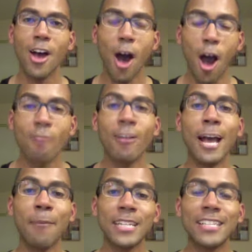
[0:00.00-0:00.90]
All right,
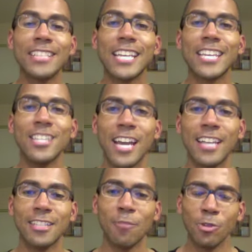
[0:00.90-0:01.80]
I'm going to say
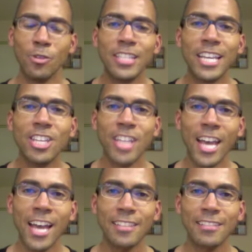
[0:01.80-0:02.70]
yes. And when you say
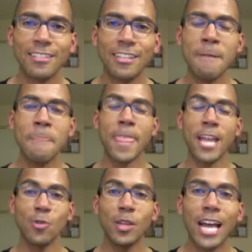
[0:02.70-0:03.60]
yes and
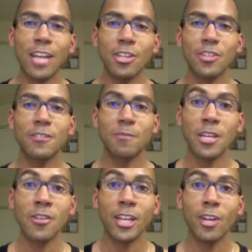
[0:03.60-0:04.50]
you allow your
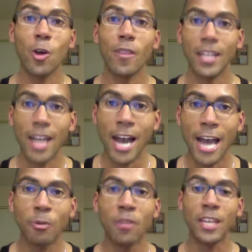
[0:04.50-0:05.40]
spirit or the God
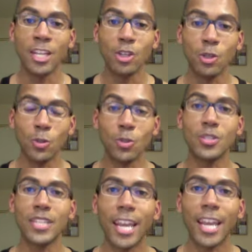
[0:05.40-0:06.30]
within you to
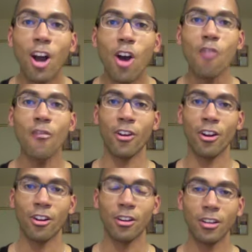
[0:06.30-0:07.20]
take over,